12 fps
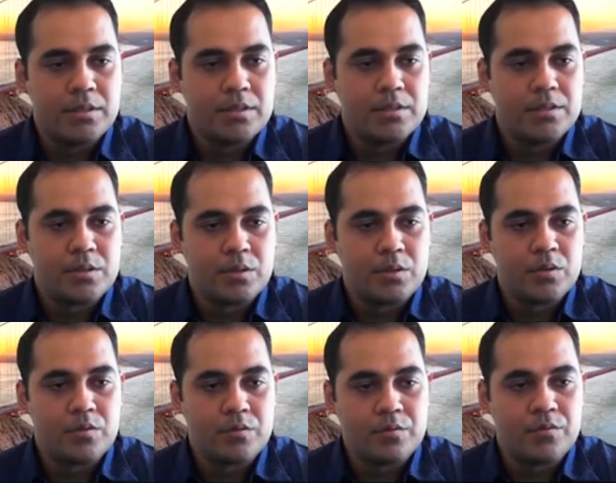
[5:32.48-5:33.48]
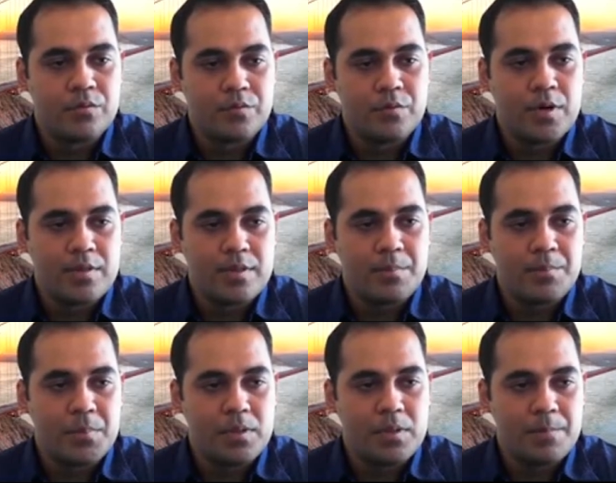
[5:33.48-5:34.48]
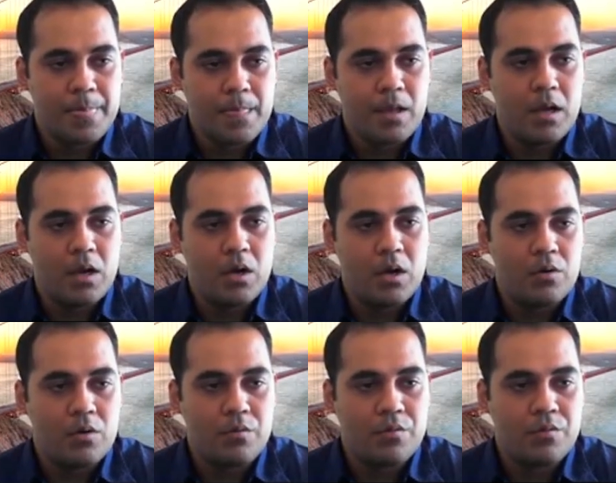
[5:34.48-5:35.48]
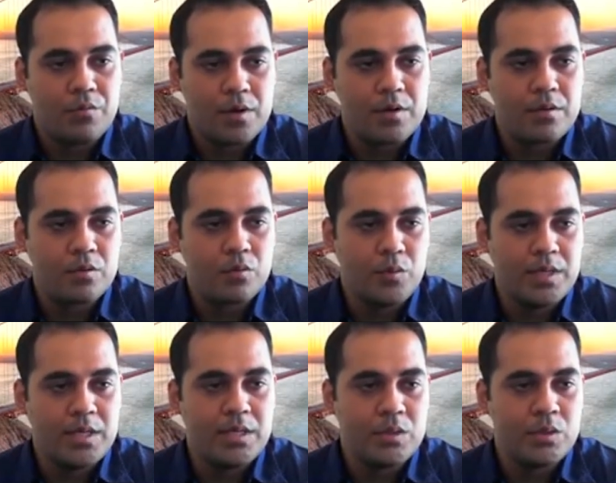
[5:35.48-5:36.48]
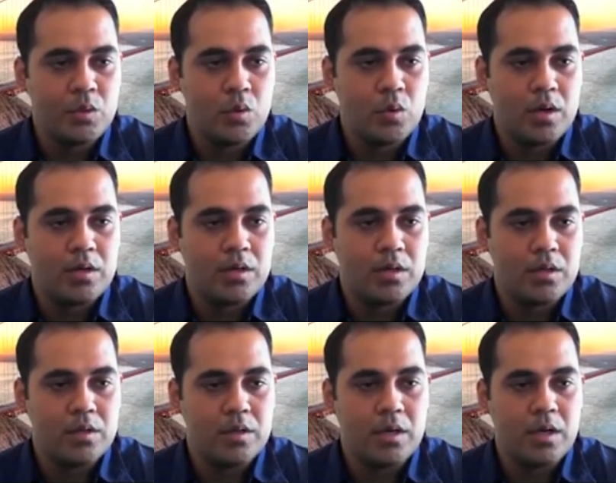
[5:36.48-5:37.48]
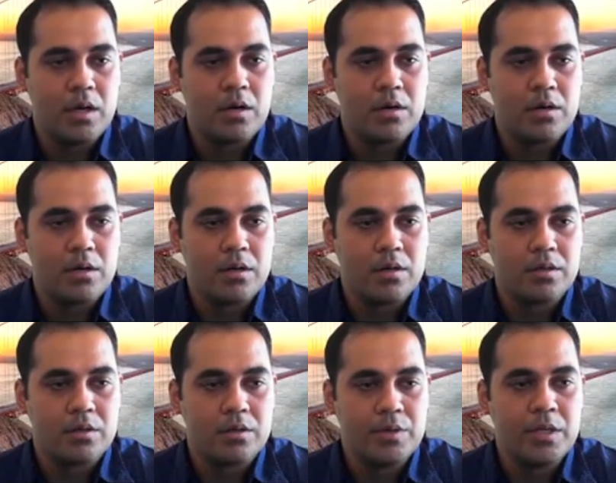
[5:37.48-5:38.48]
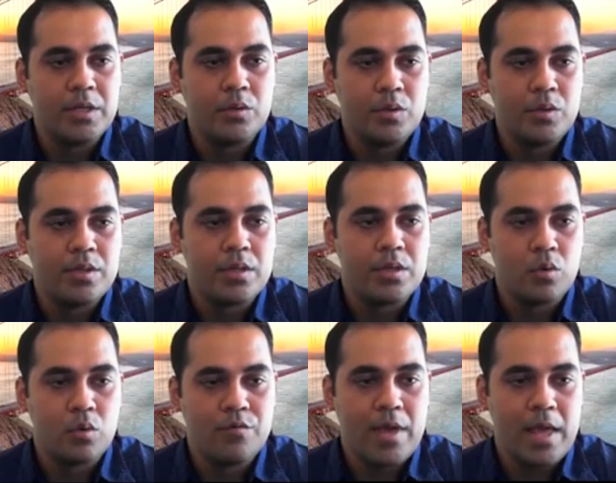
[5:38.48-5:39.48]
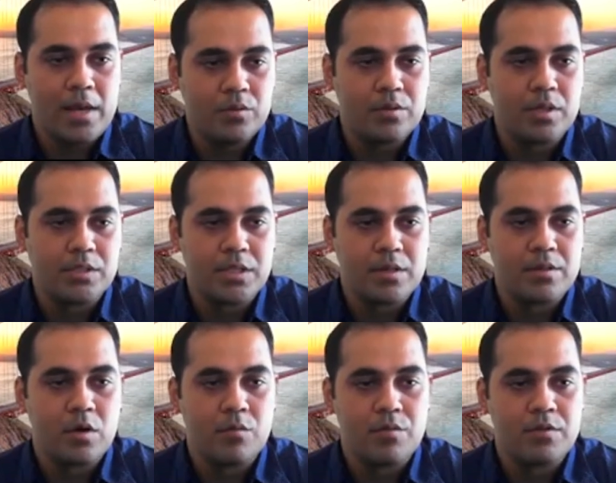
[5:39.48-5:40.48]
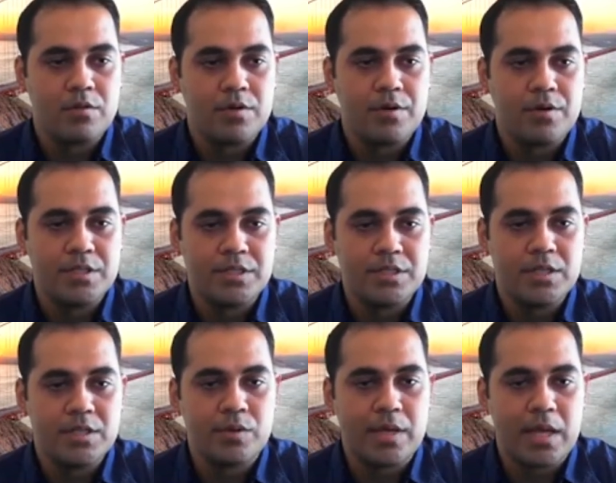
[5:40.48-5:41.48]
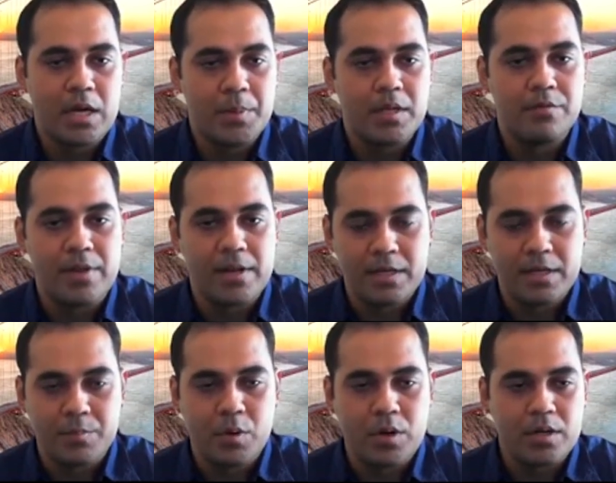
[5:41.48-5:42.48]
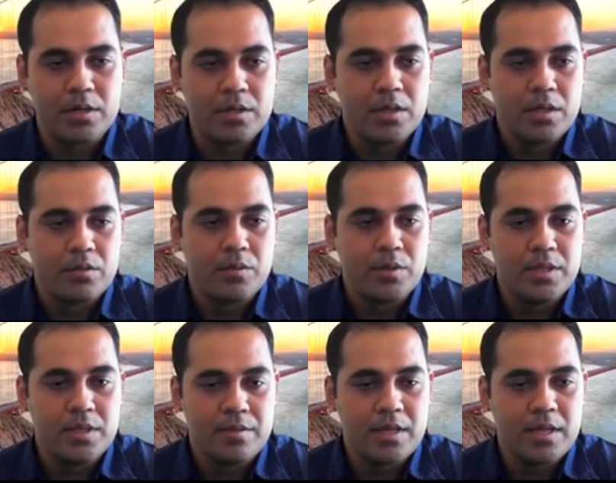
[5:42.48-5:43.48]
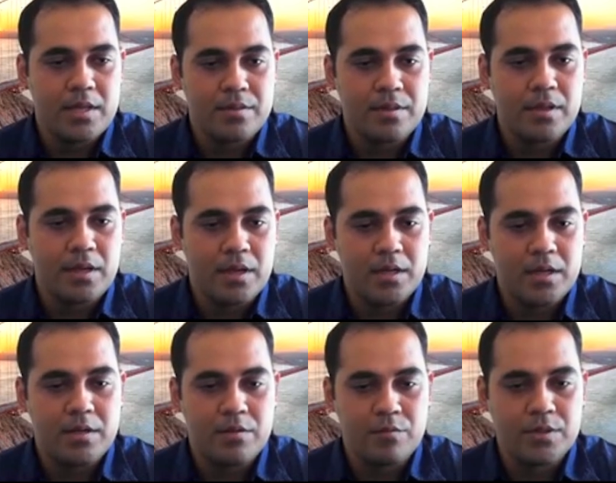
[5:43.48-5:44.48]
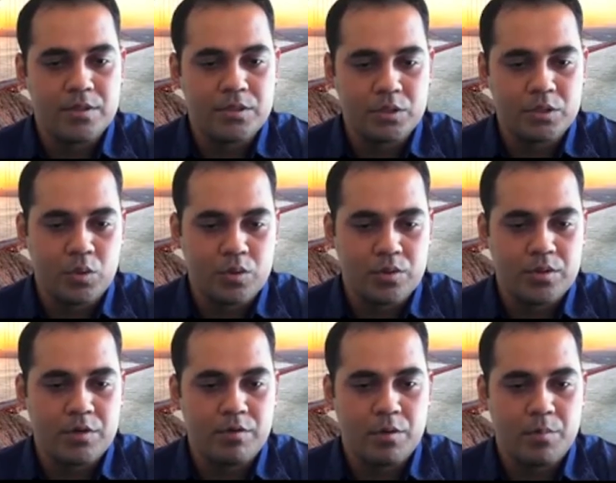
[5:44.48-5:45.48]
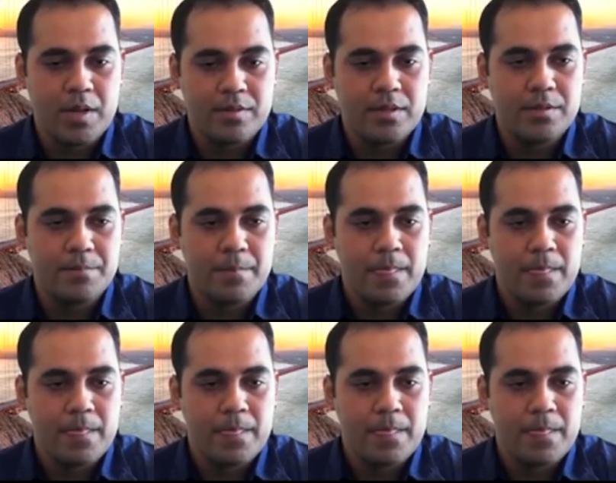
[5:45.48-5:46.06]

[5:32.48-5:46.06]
So, for example, first we need to know, we need to use a known value such as the observed river discharge to calibrate and validate model. So in this case, this one shows the river basin,